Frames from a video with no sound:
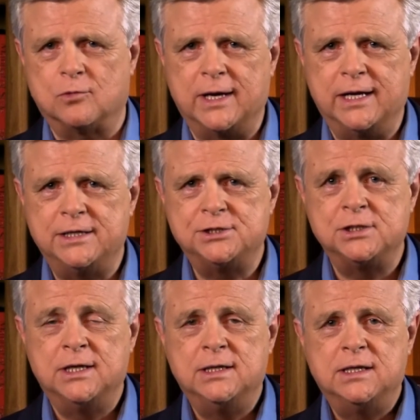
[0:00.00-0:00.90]
rage
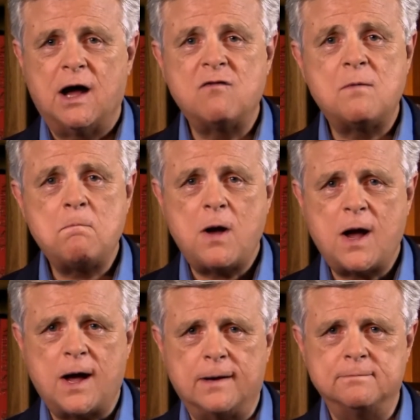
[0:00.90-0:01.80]
of a
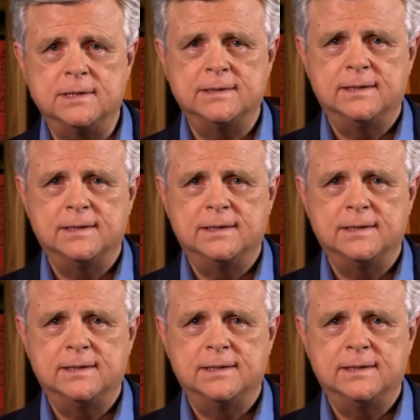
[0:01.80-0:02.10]
mob.